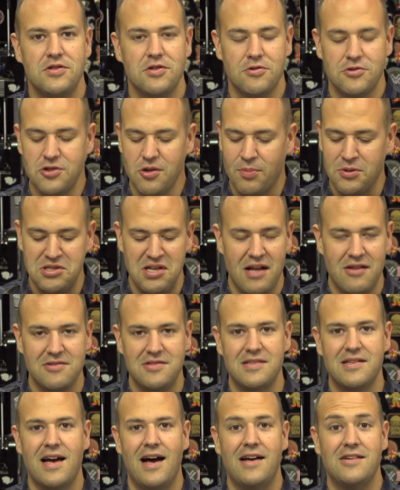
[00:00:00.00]
So super
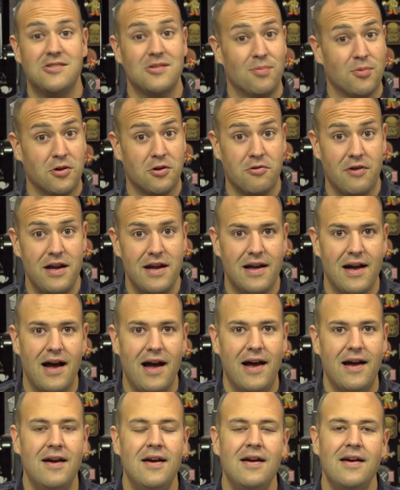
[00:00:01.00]
talented guy, super great
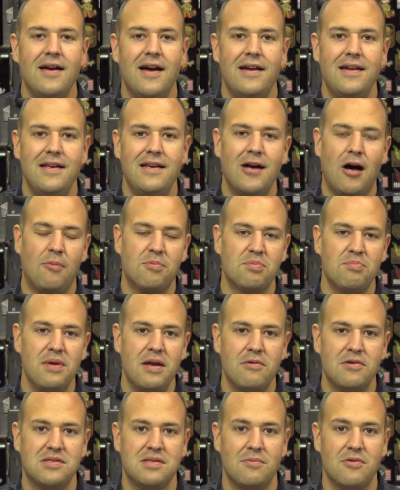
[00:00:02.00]
guy, and he helped
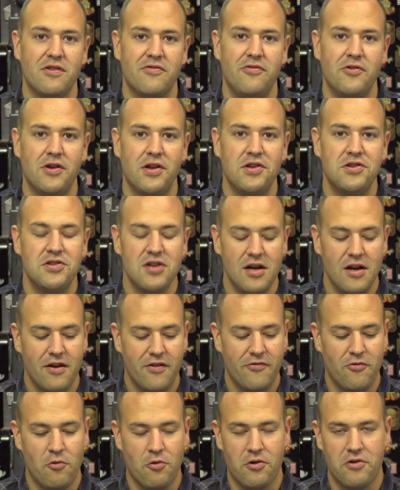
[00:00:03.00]
me with some of the footage
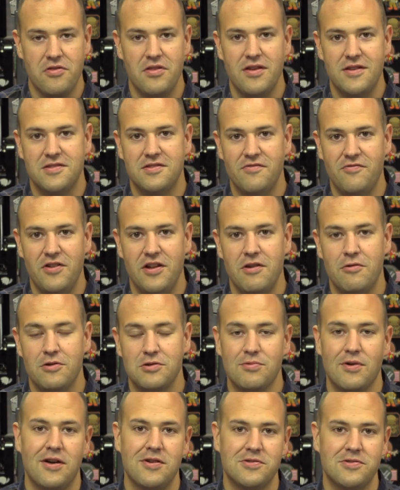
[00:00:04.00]
for this video
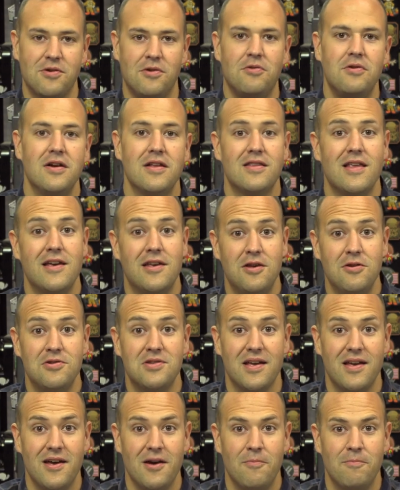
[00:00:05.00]
as well. So thank you
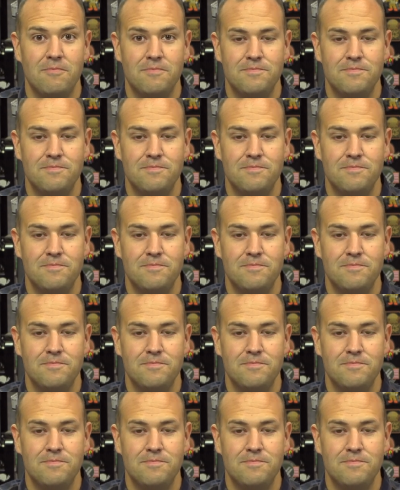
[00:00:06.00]
to him.